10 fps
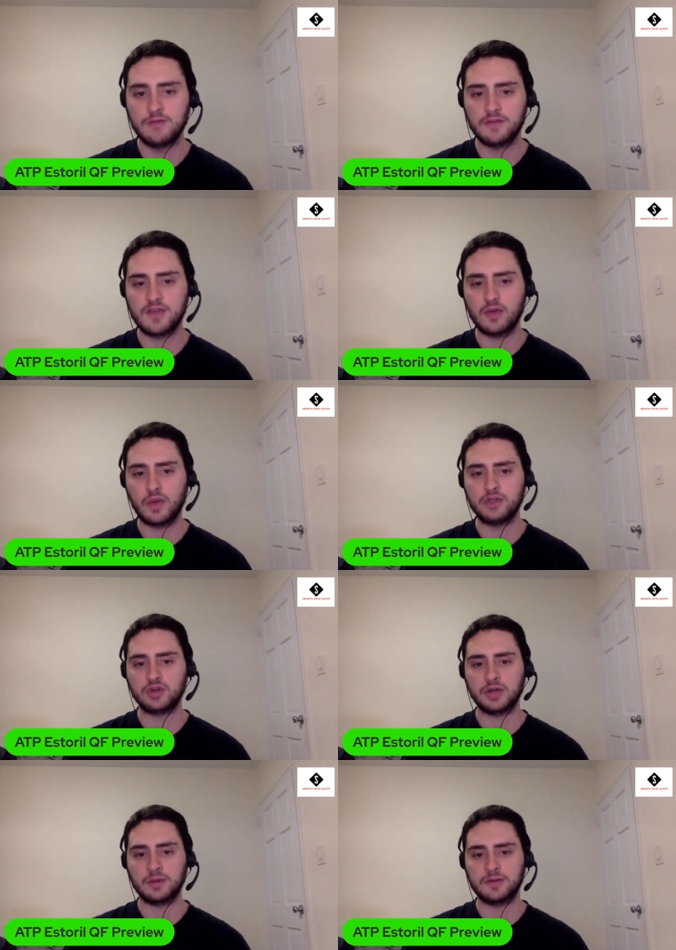For the set
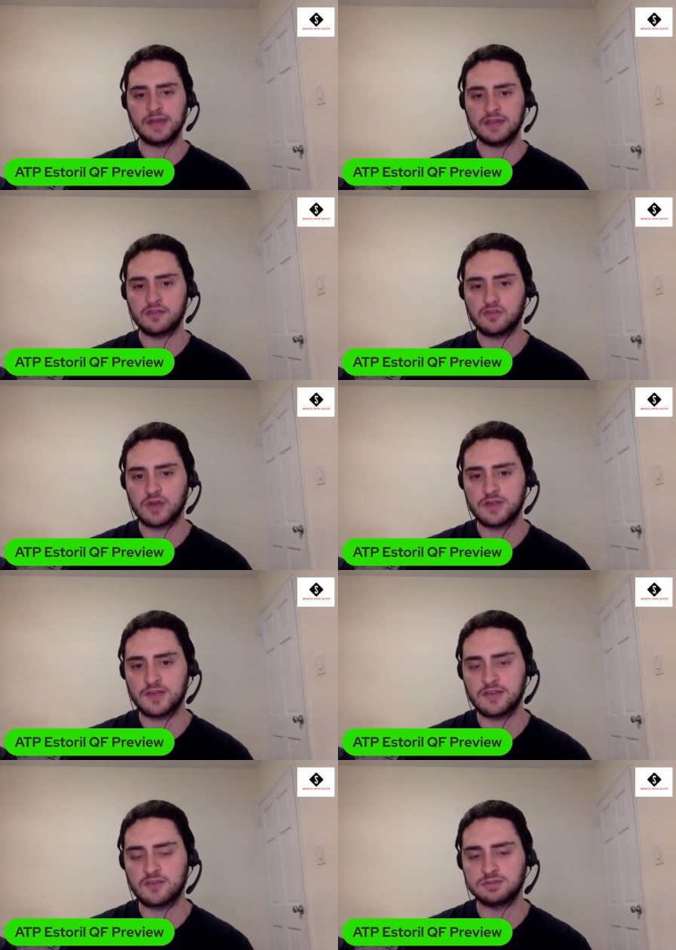wagering, Martinez in straight
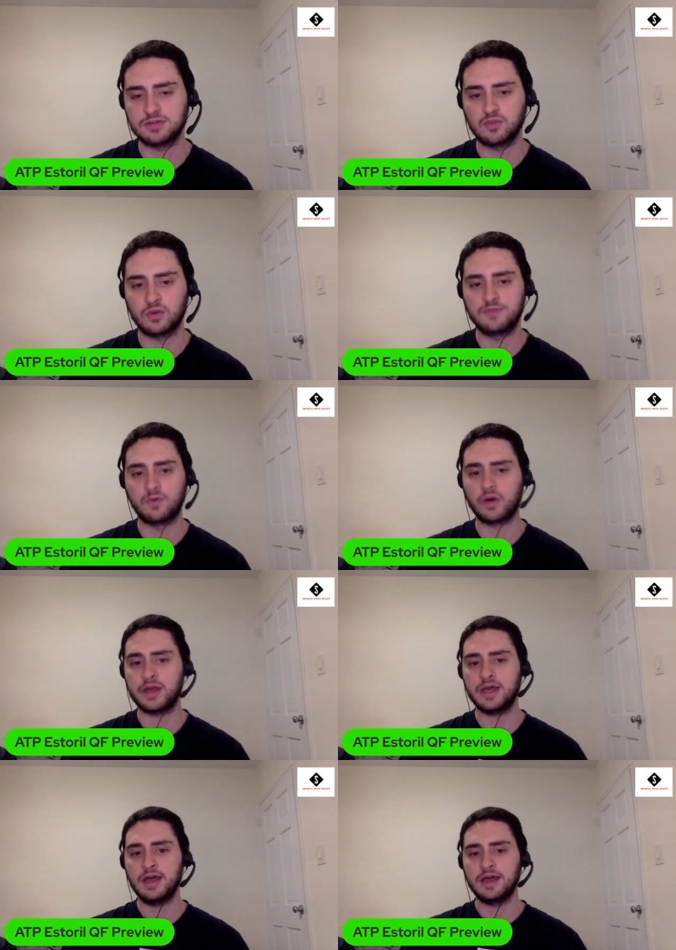sets is plus
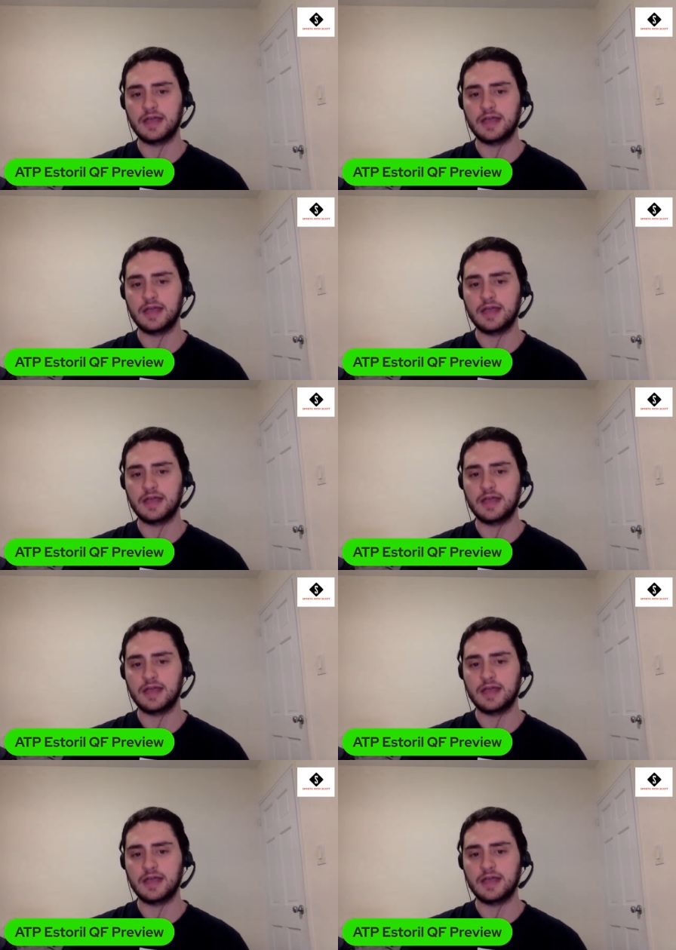140.